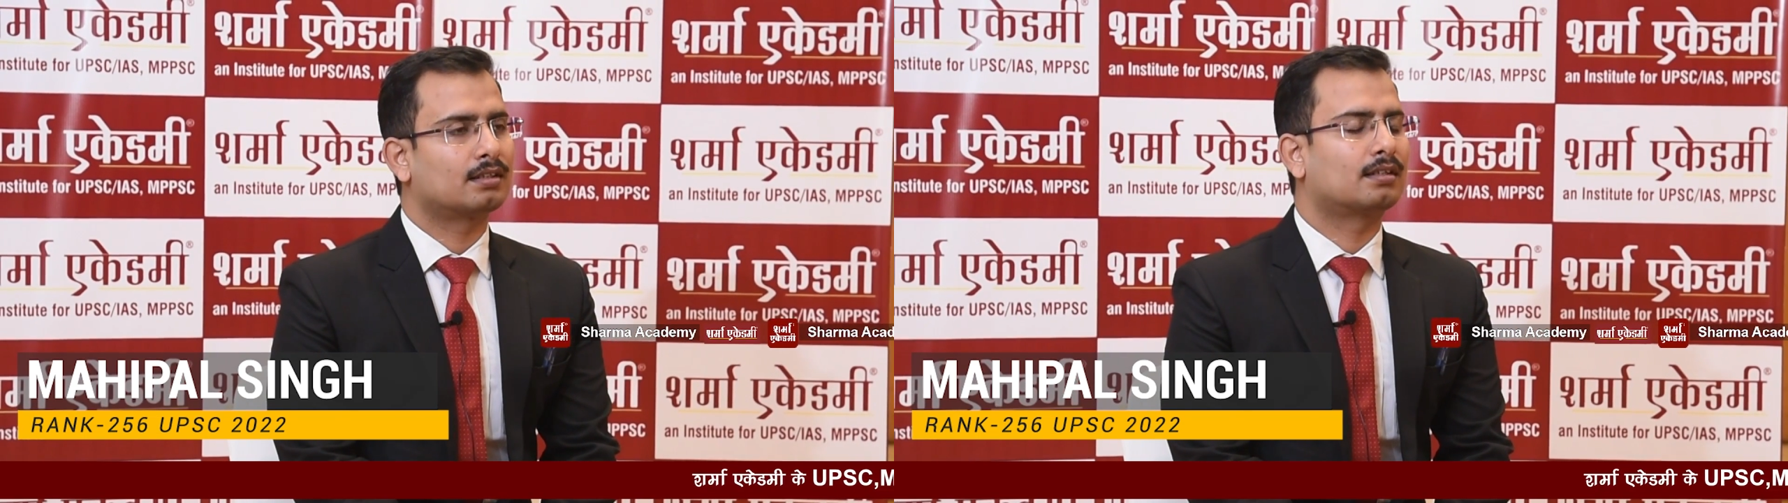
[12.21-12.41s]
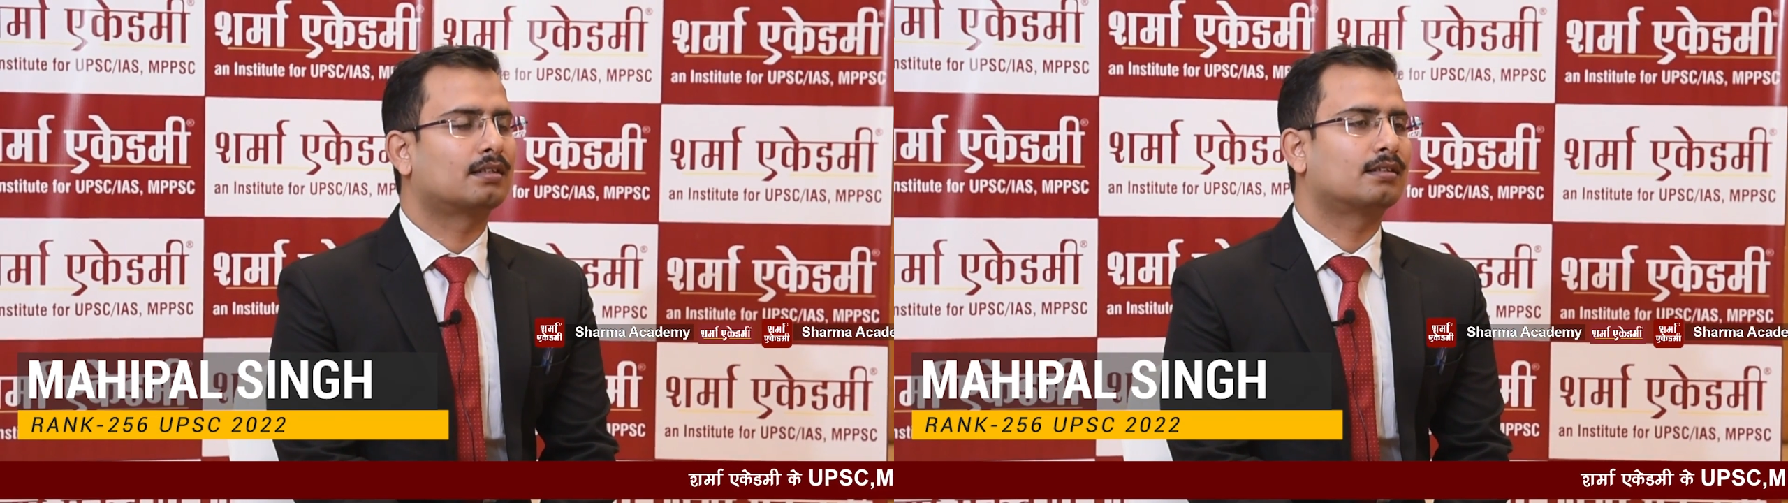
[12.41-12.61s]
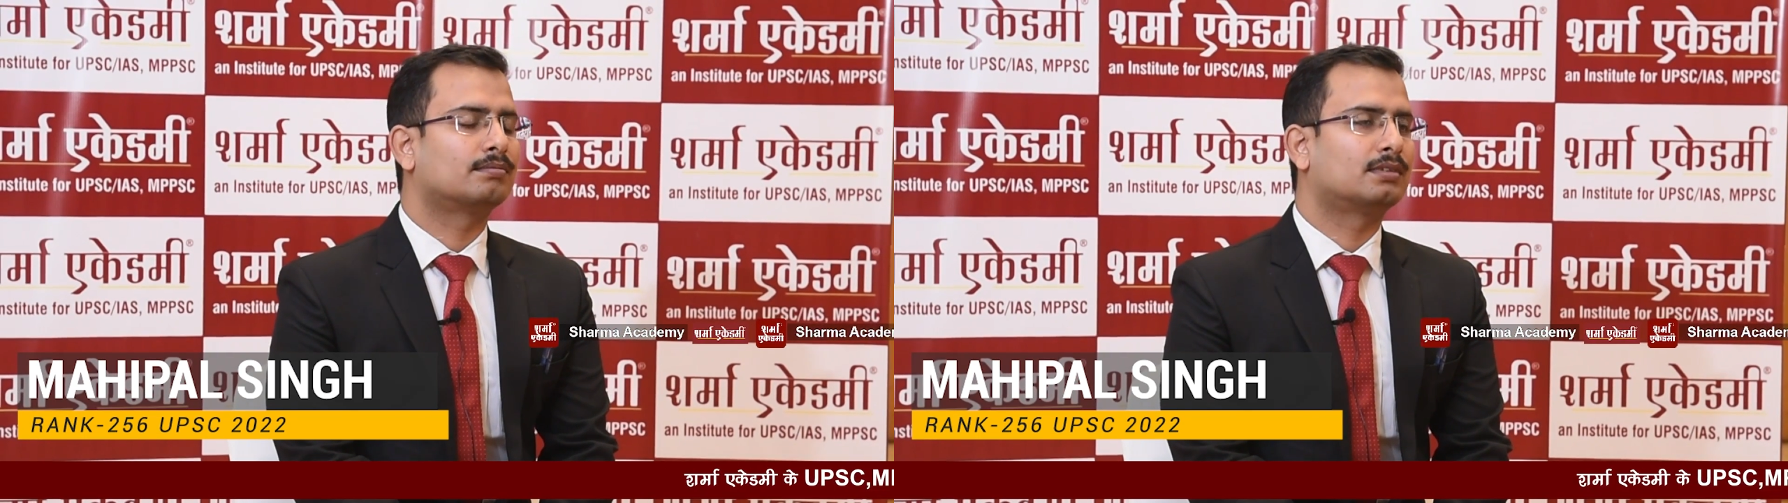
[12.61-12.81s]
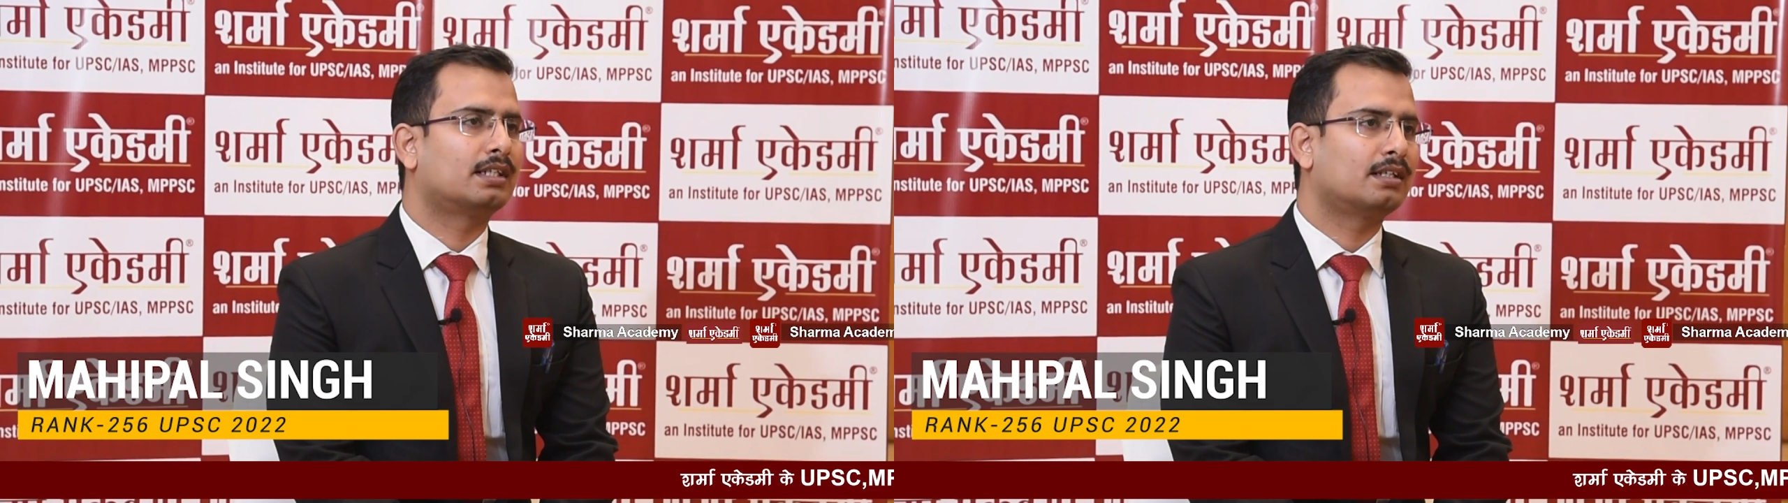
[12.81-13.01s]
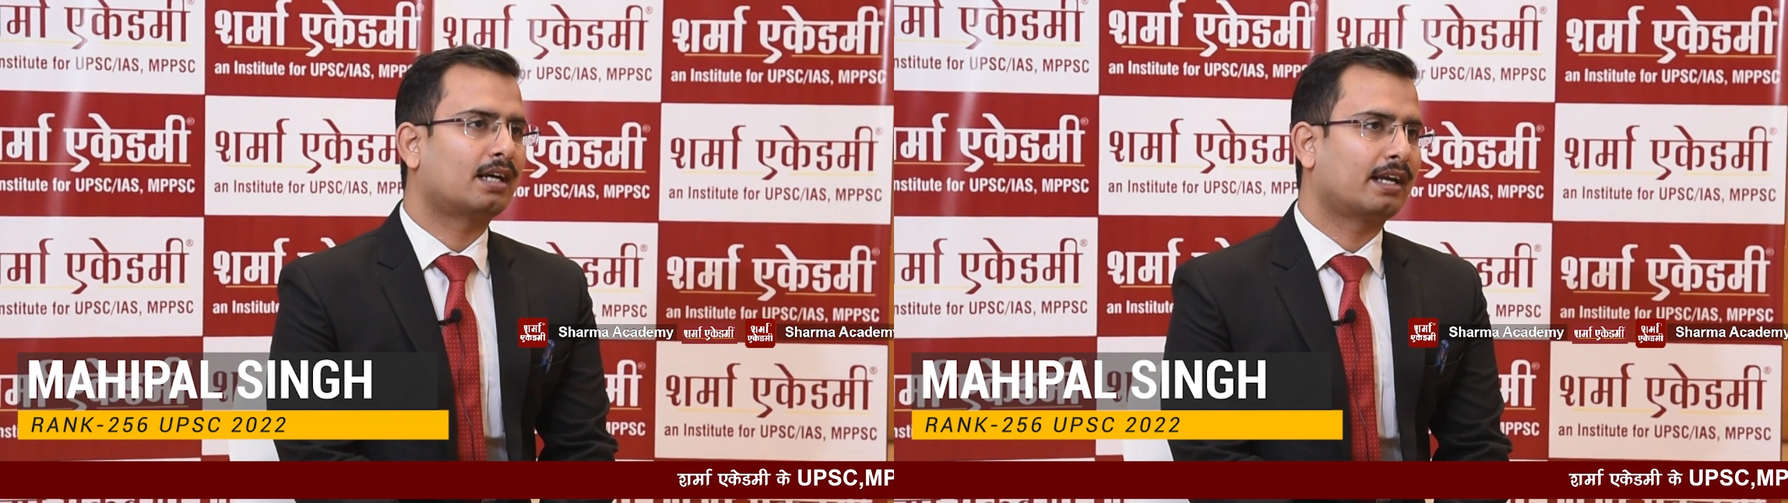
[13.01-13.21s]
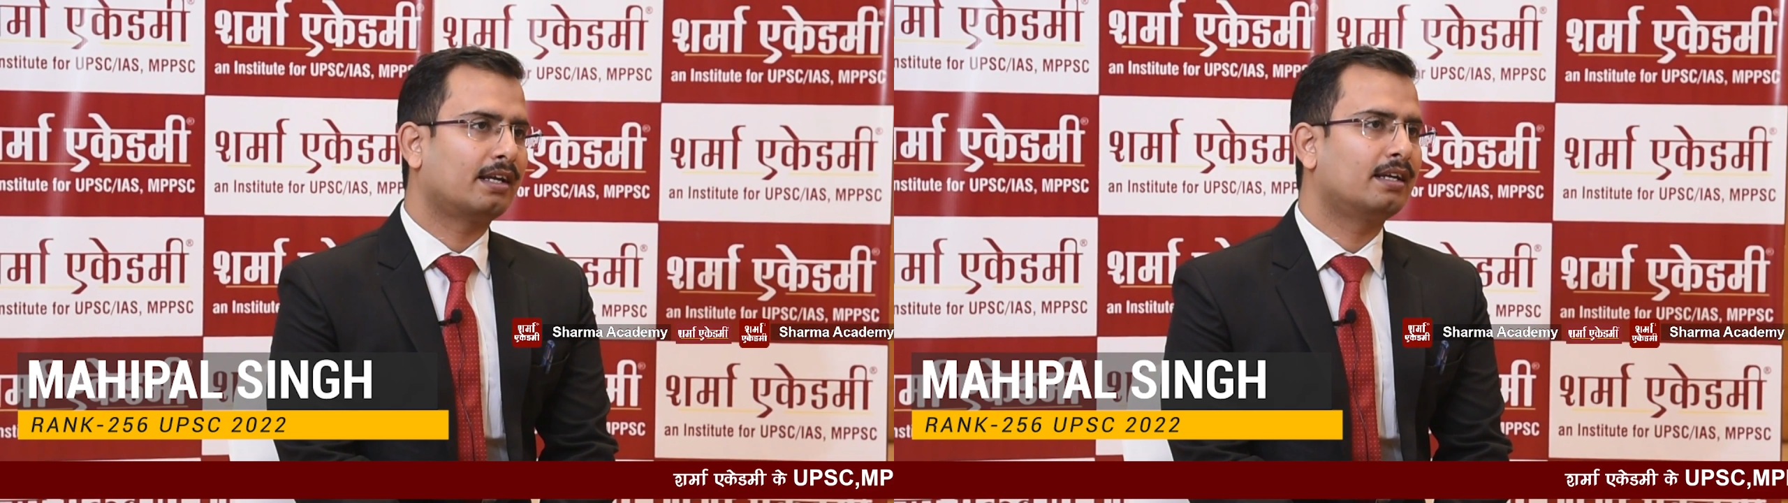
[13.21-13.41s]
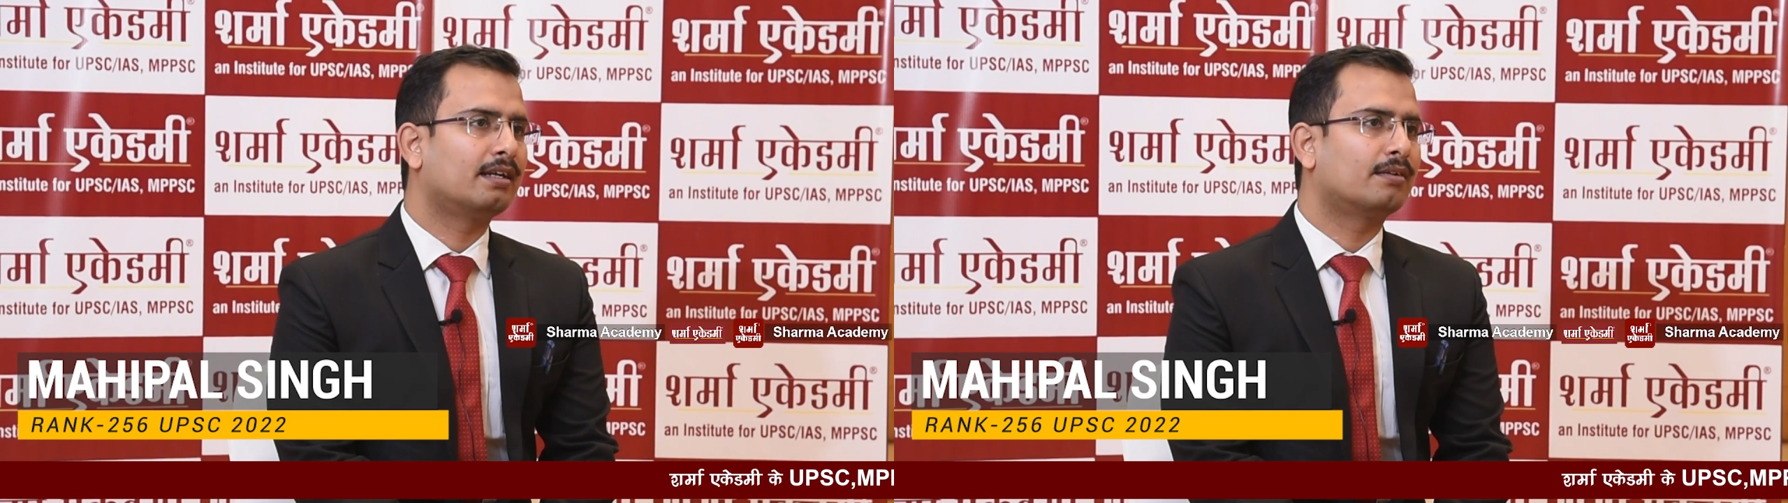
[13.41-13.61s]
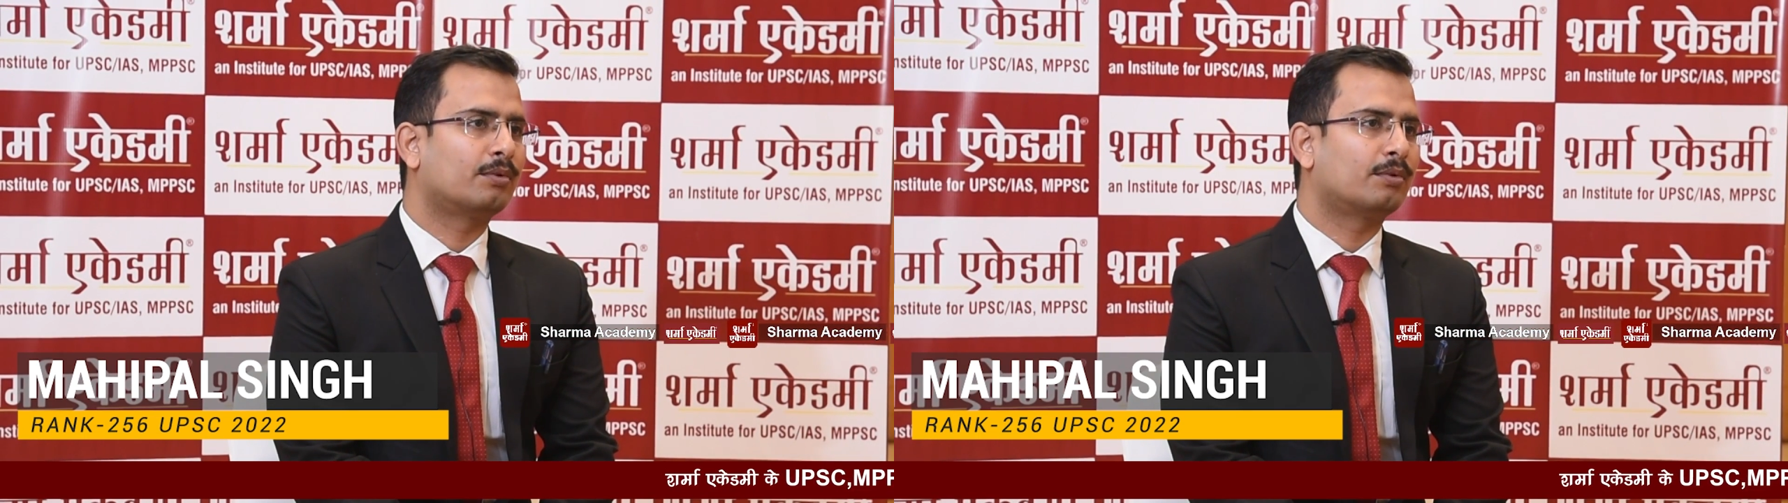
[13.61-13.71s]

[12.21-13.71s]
Then I